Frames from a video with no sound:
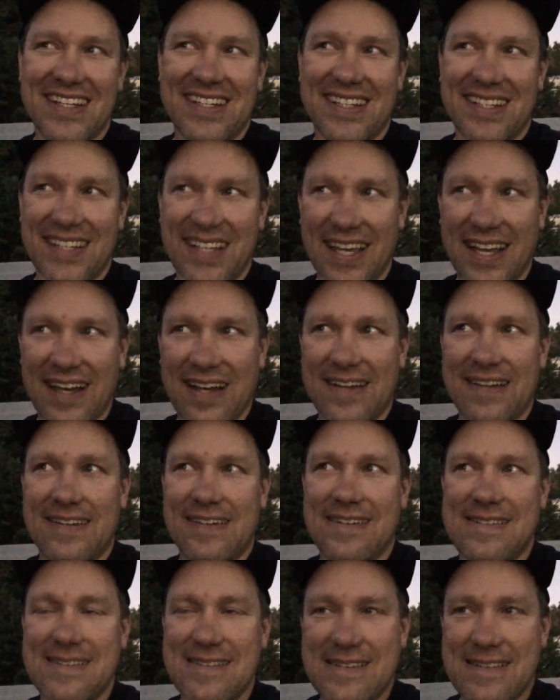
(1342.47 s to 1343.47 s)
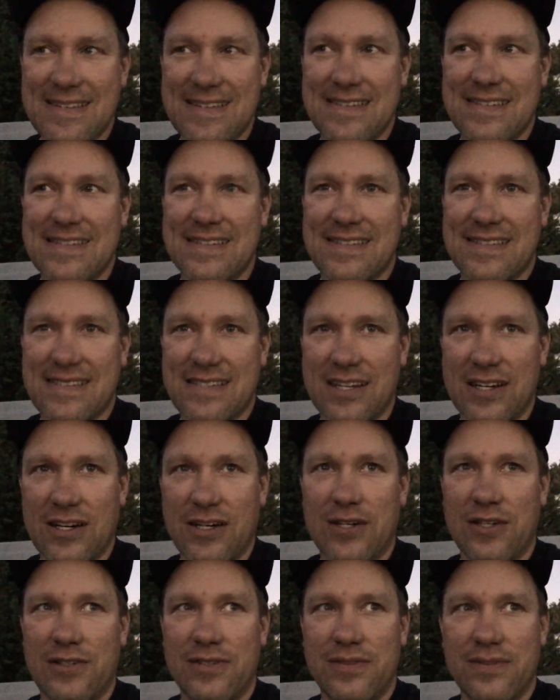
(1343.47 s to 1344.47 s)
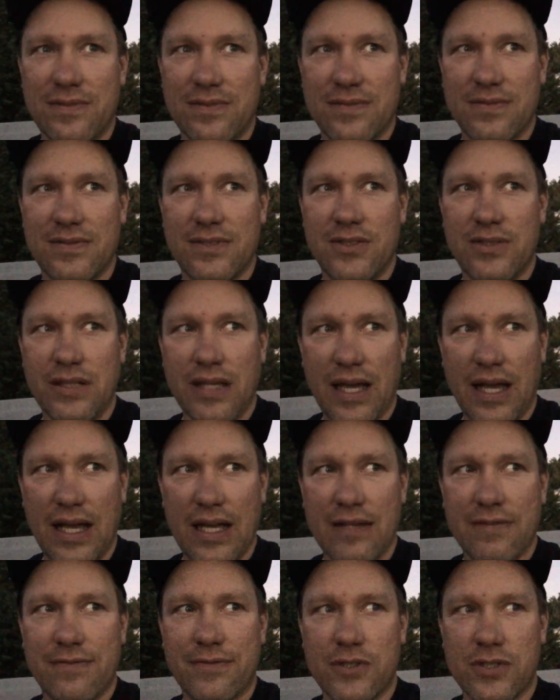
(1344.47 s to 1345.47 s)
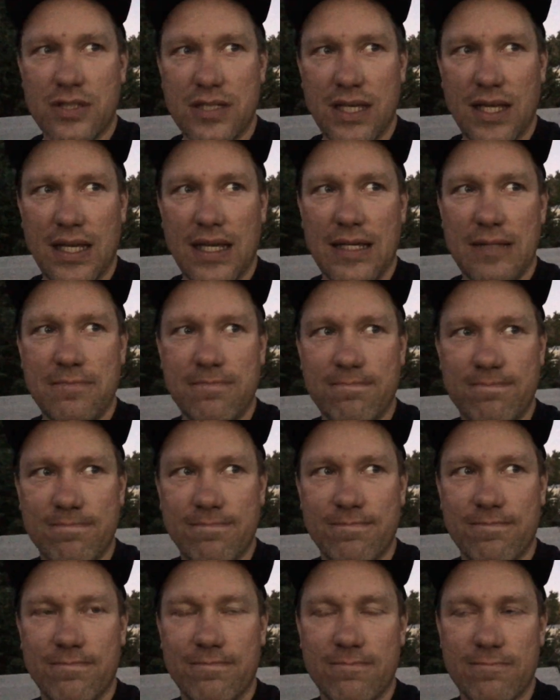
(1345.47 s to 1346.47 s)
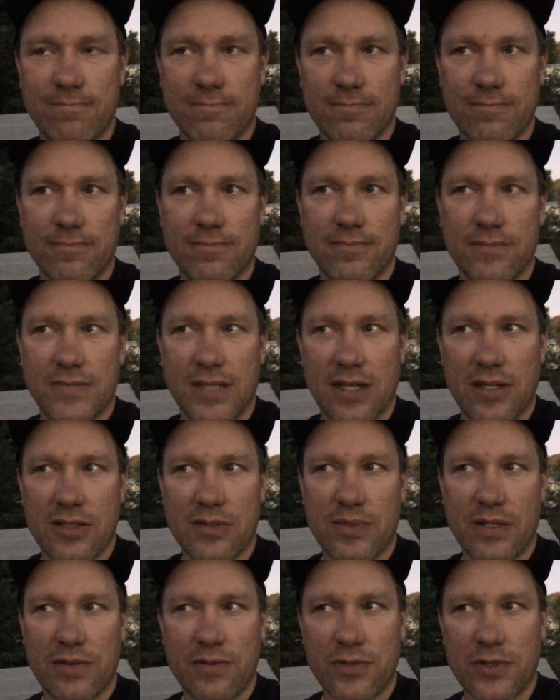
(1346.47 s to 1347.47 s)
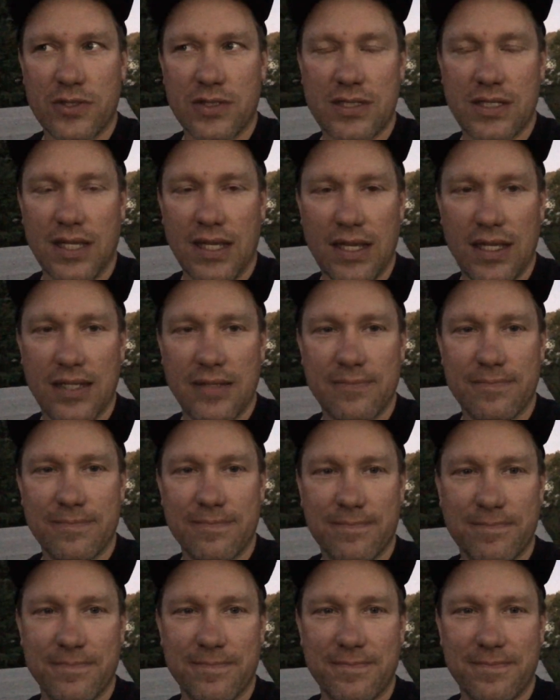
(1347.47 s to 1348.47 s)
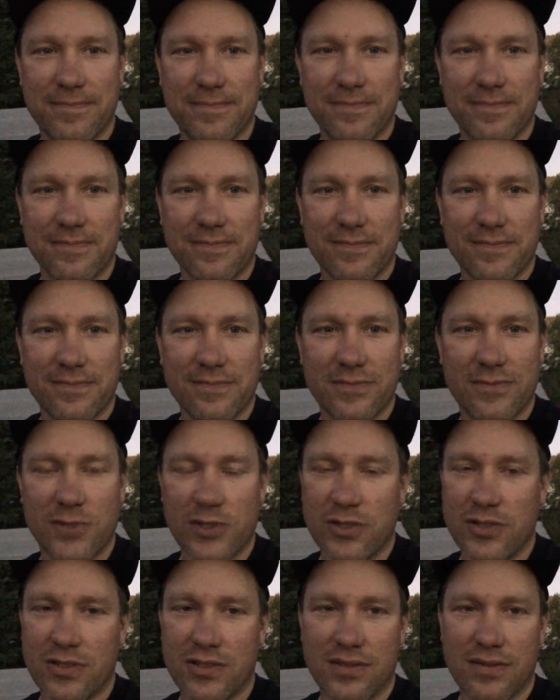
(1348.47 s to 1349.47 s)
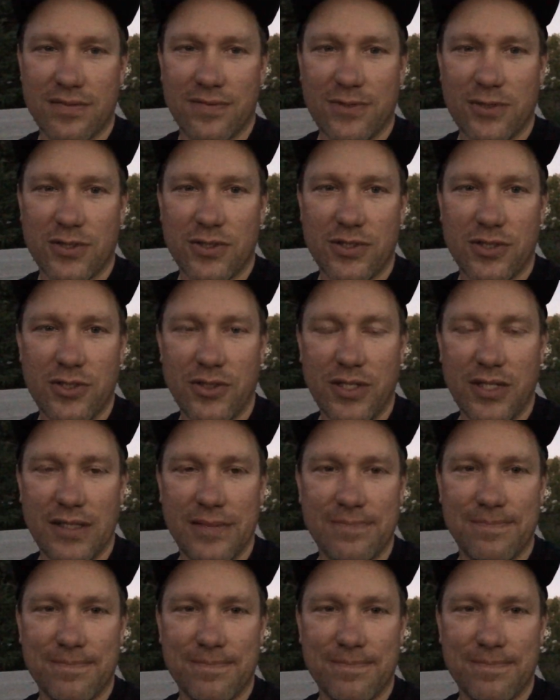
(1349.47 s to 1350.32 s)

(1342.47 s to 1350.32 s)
Yeah. So, new guy, first day. That was my first day. First unit.